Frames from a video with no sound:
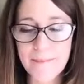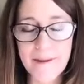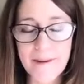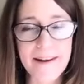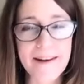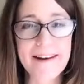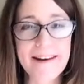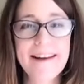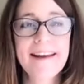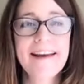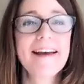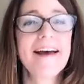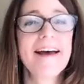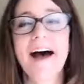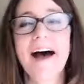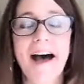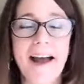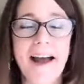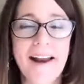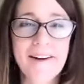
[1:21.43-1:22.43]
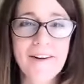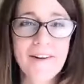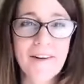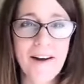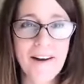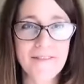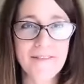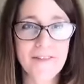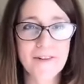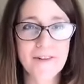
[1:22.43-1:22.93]
And I know
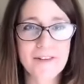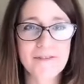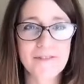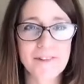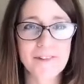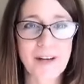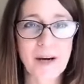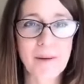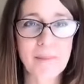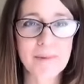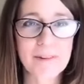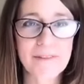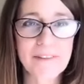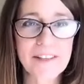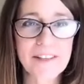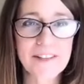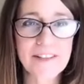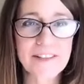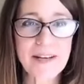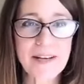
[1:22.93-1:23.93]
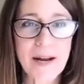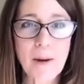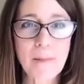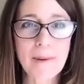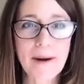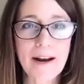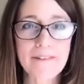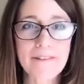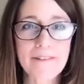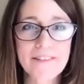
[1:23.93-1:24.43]
I've known you for a couple of years now,
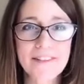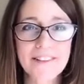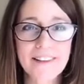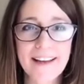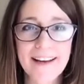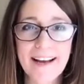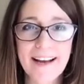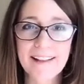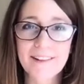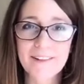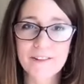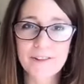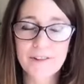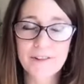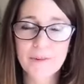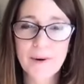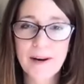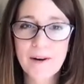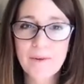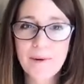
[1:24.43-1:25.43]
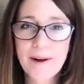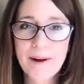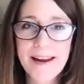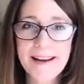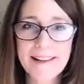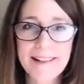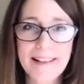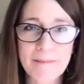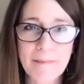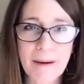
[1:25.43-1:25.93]
but I feel like I learn the right way
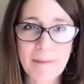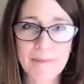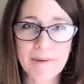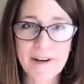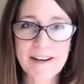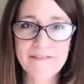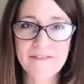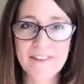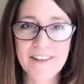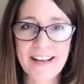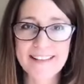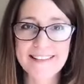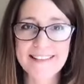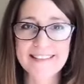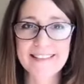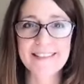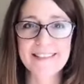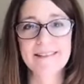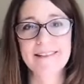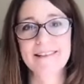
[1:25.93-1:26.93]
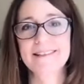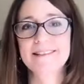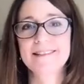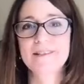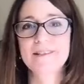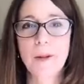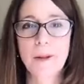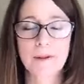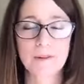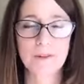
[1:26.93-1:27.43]
and then my brain forgets it
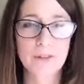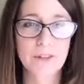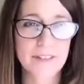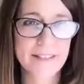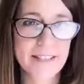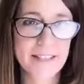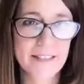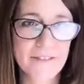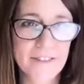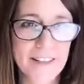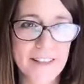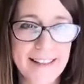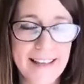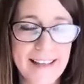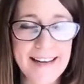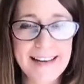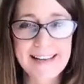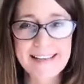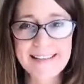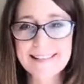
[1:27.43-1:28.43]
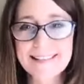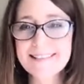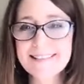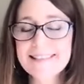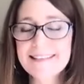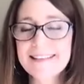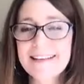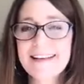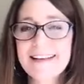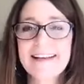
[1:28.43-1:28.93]
because it looks different than it
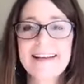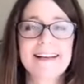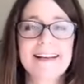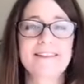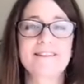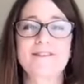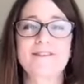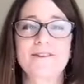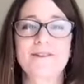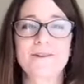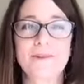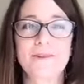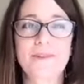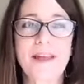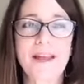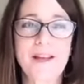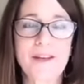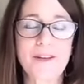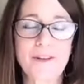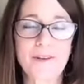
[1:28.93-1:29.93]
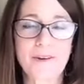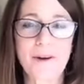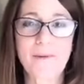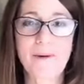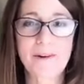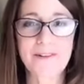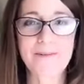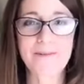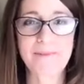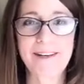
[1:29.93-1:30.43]
is. Yes. And so thank you. I
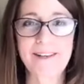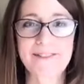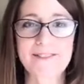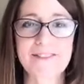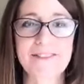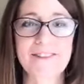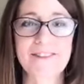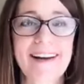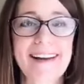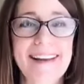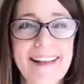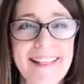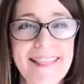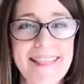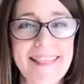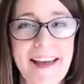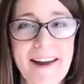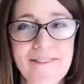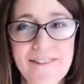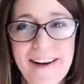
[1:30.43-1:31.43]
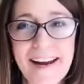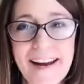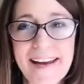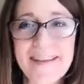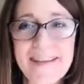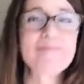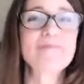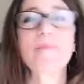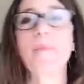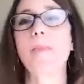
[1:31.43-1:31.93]
want to make sure I get that
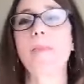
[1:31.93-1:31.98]
right.